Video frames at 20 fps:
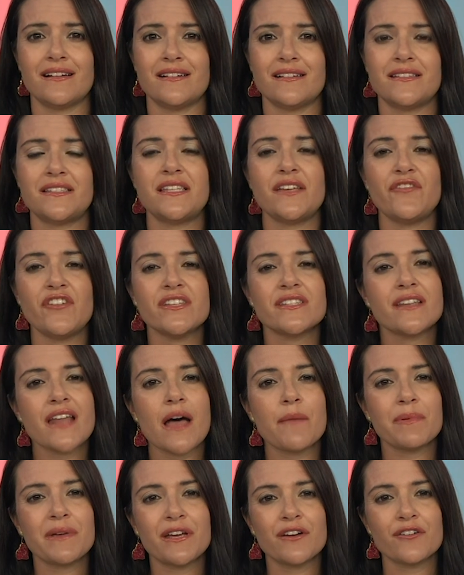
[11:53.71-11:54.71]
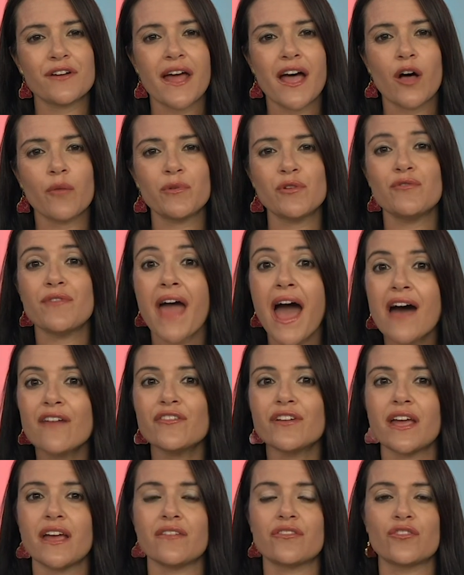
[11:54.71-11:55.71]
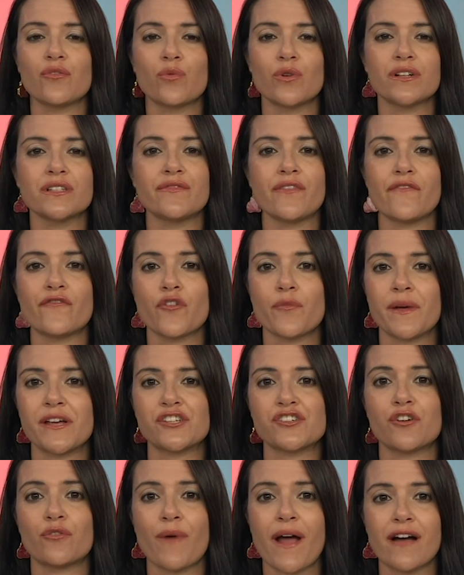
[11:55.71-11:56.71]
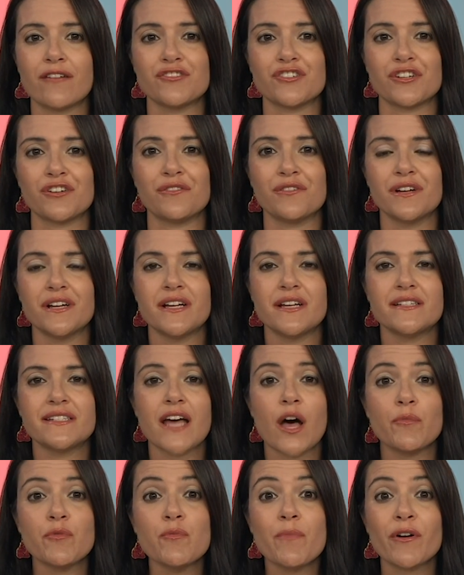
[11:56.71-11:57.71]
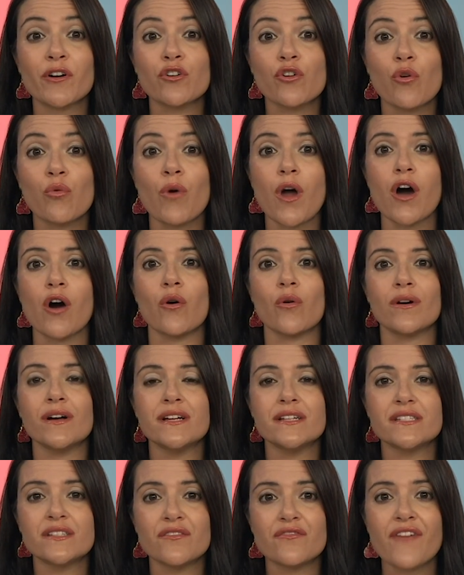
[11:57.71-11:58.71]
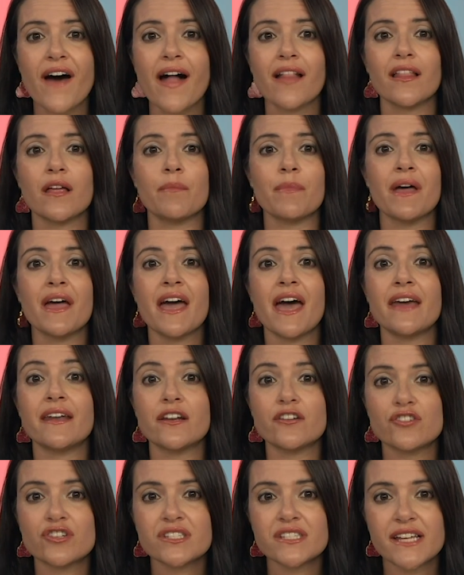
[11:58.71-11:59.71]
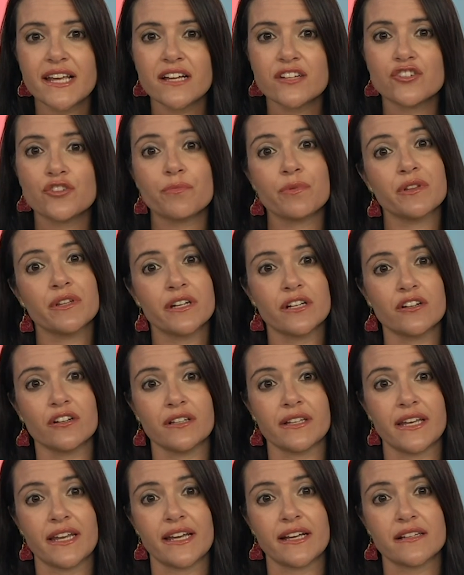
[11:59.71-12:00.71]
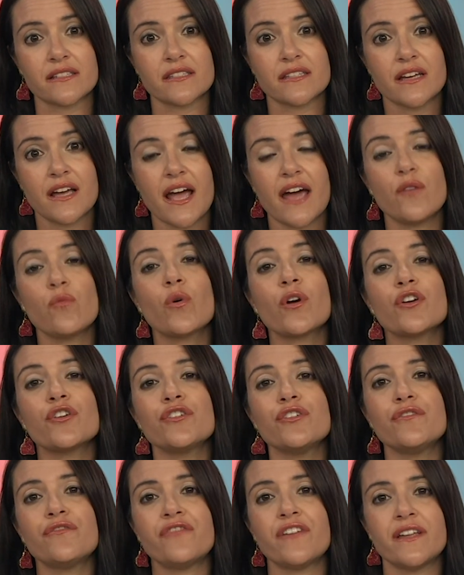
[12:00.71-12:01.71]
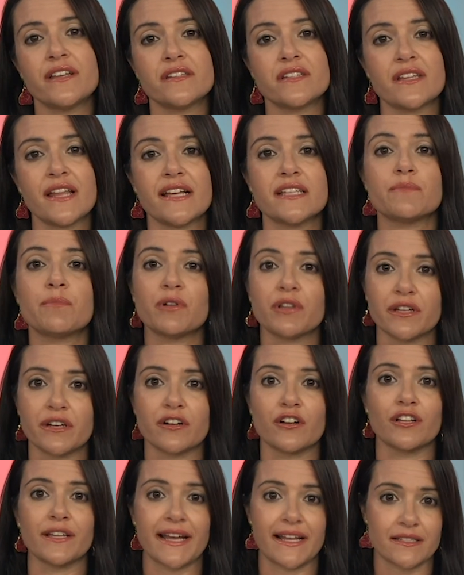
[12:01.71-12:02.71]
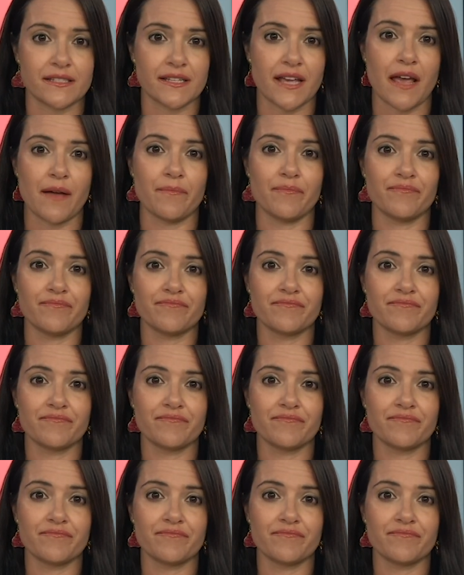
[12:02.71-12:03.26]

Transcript: Civvy is an app here to help you navigate the world of information around you, to help you better grow, develop, and understand your political leanings and where you fit in today's political landscape.